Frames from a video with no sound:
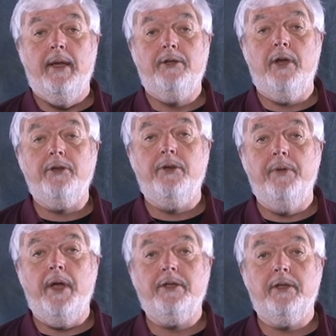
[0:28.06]
It's also
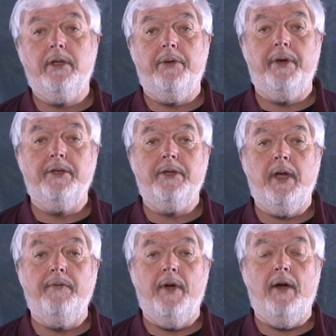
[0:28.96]
necessary to
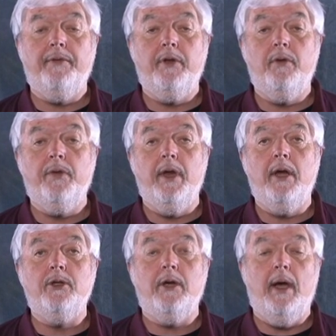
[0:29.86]
stave off the
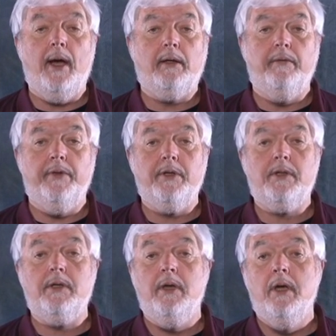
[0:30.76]
euthanasia
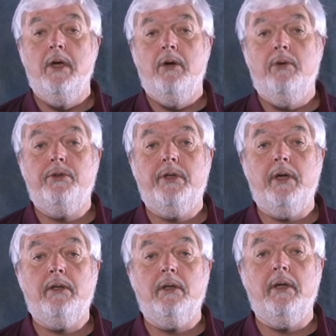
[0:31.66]
activists who
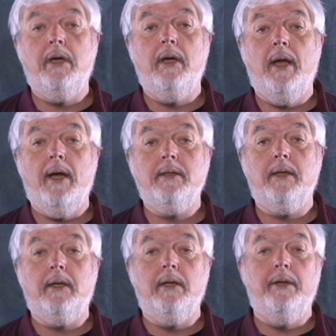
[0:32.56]
seek to legalize
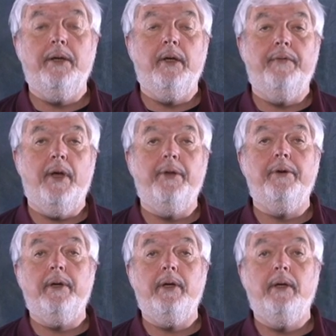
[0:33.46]
the killing of
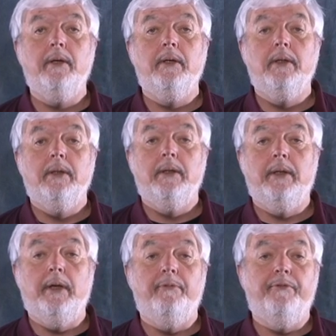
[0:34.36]
elderly,
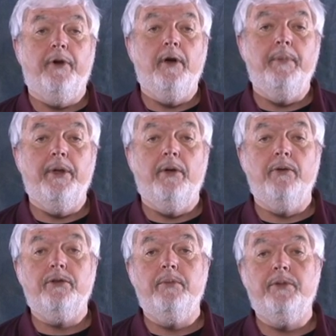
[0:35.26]
the infirm, and
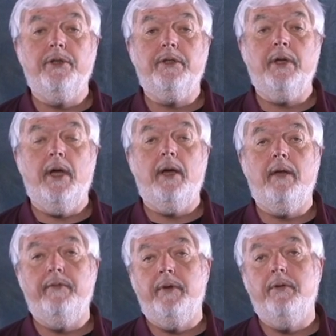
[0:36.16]
those whom
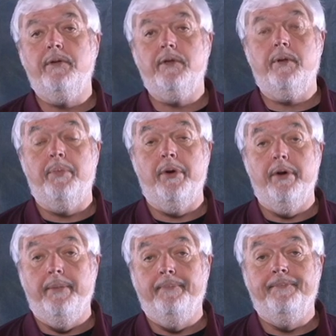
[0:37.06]
society views as a
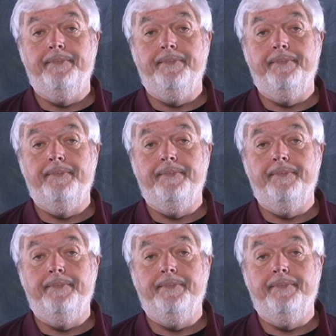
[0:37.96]
burden.